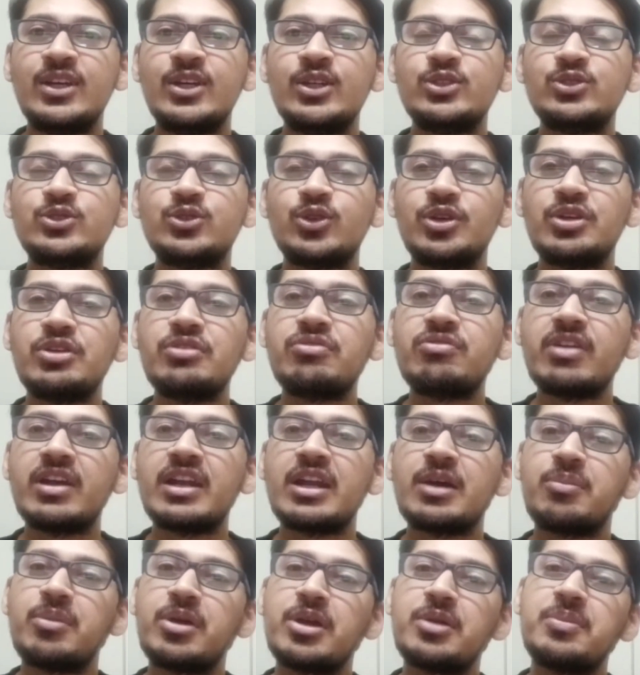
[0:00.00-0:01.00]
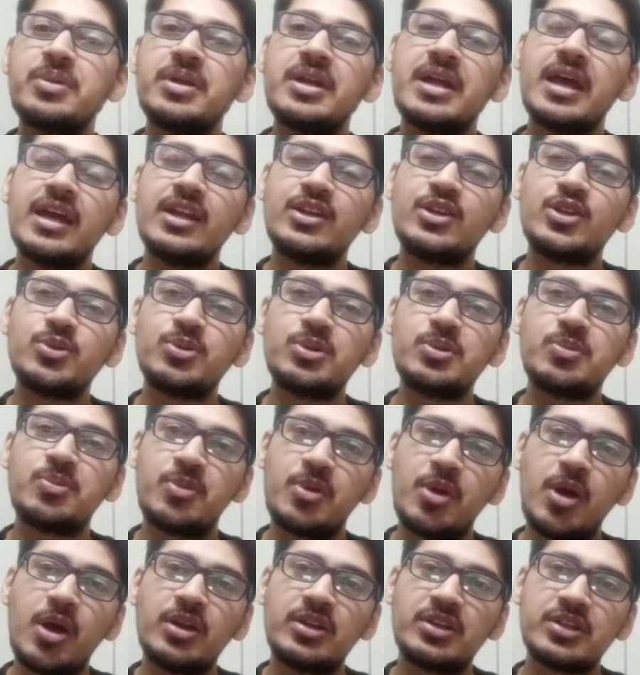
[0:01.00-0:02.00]
So if an amendment had to be
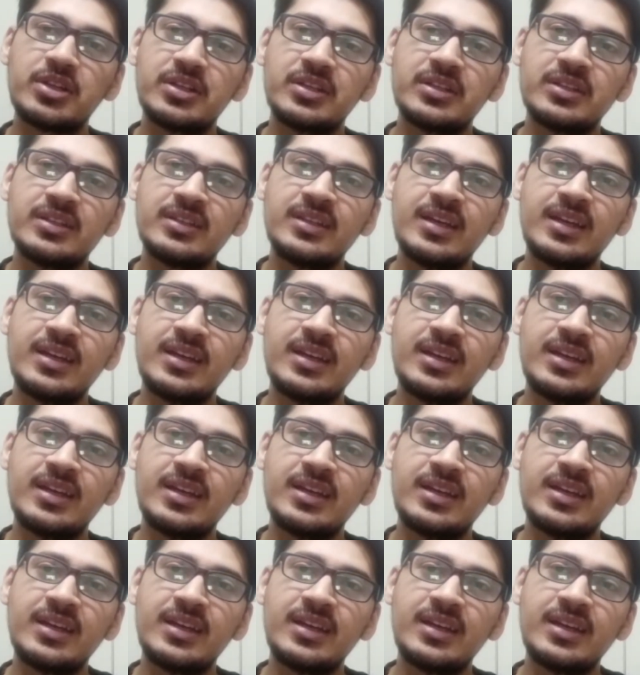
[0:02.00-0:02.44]
brought in,